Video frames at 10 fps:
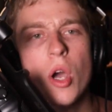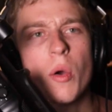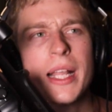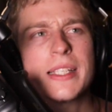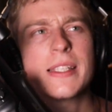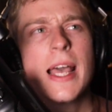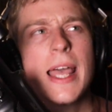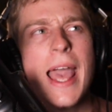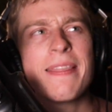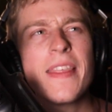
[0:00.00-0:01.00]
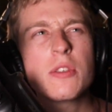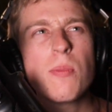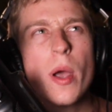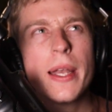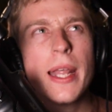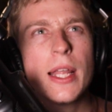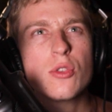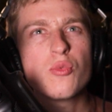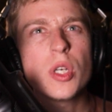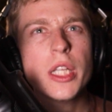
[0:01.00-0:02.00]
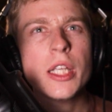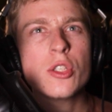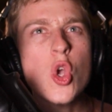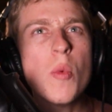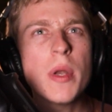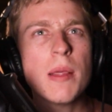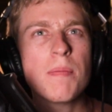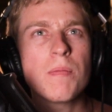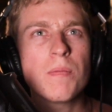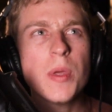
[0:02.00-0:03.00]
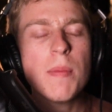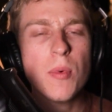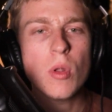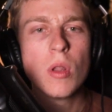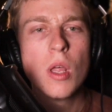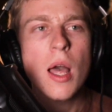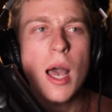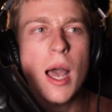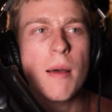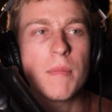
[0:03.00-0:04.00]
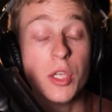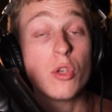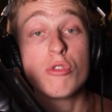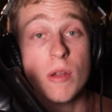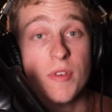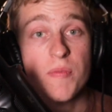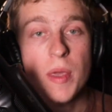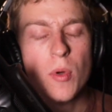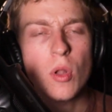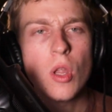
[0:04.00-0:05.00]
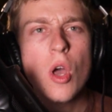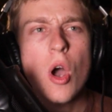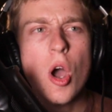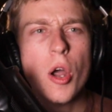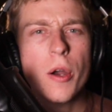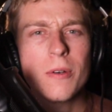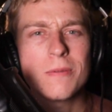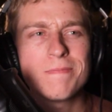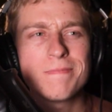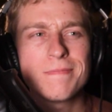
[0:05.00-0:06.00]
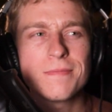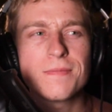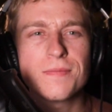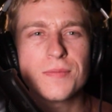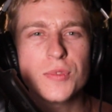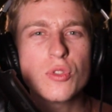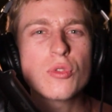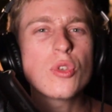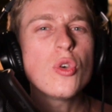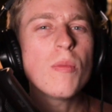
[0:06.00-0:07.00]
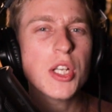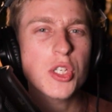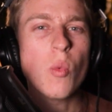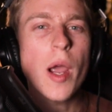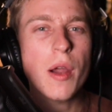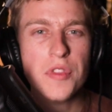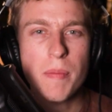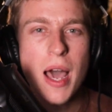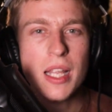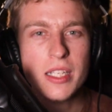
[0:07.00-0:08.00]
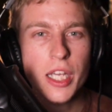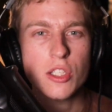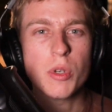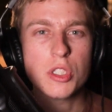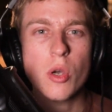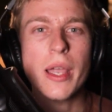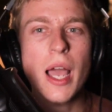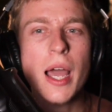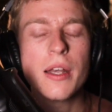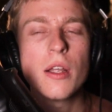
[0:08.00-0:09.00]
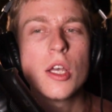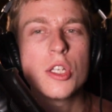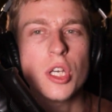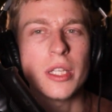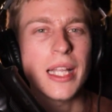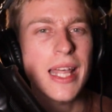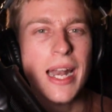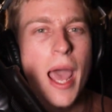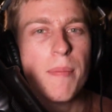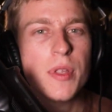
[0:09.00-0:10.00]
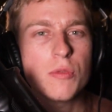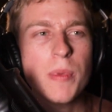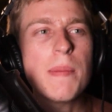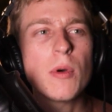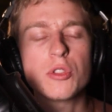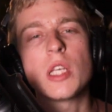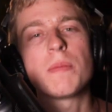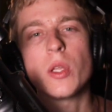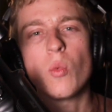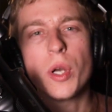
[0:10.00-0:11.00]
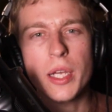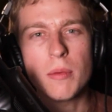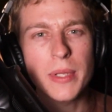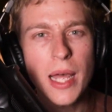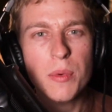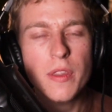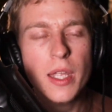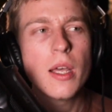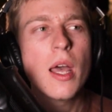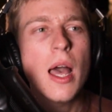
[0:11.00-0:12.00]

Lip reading: It's at this point, it's really too many people, a huge number of people are too much aware of the politics and what's going on to let that happen. People simply wouldn't comply with it.